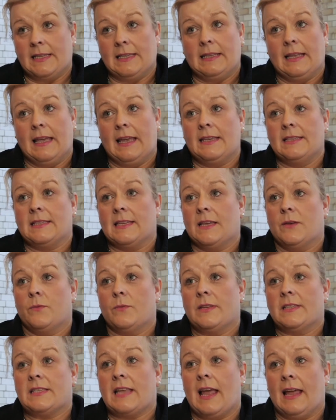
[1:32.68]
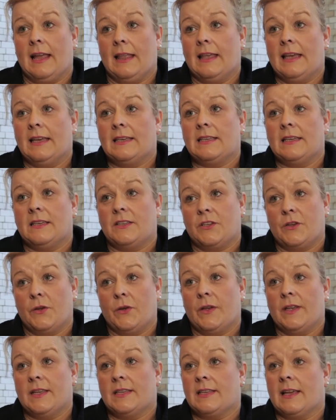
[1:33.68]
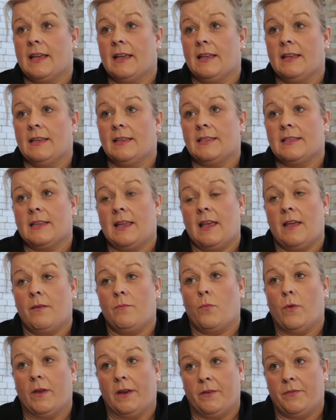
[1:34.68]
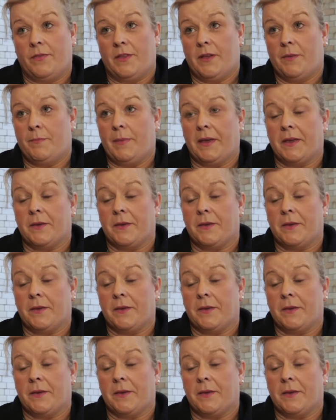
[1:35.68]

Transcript: lending was highlighted to us as one of the